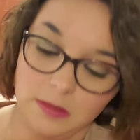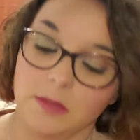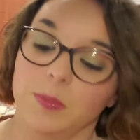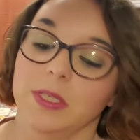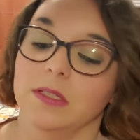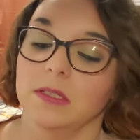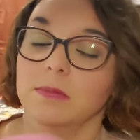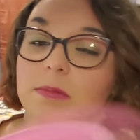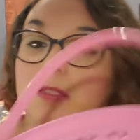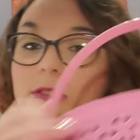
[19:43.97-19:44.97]
I picked up
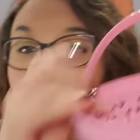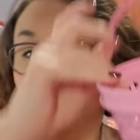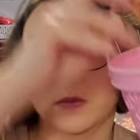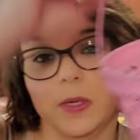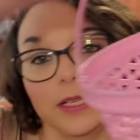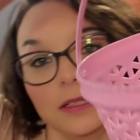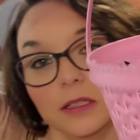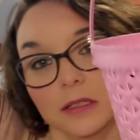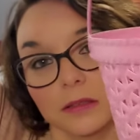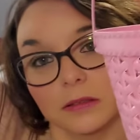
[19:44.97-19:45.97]
this sweet
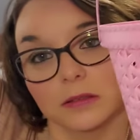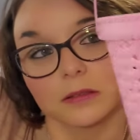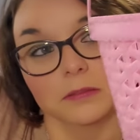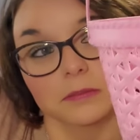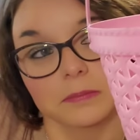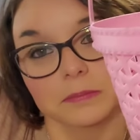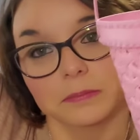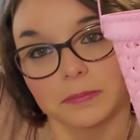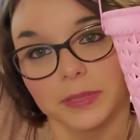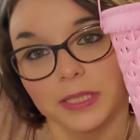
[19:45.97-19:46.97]
little
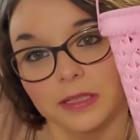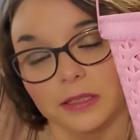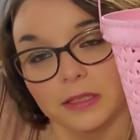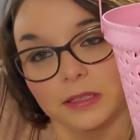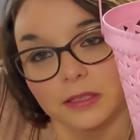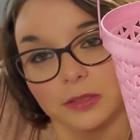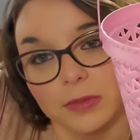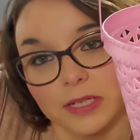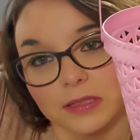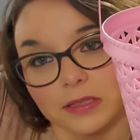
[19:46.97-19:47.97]
pink Easter
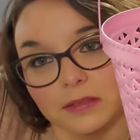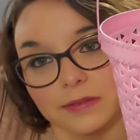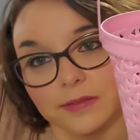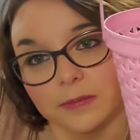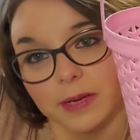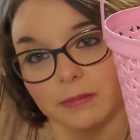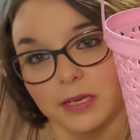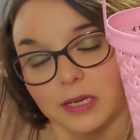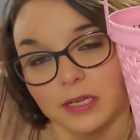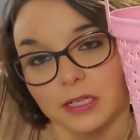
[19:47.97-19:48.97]
basket for baby
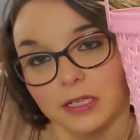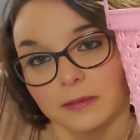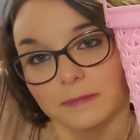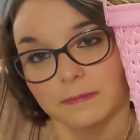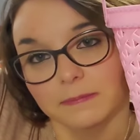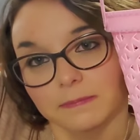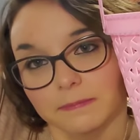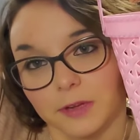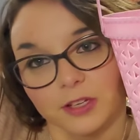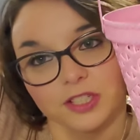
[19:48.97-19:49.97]
Kennedy
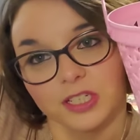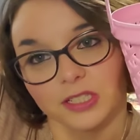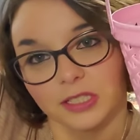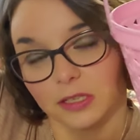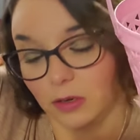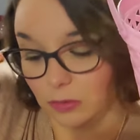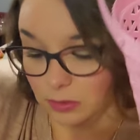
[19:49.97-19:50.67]
because she doesn't need a whole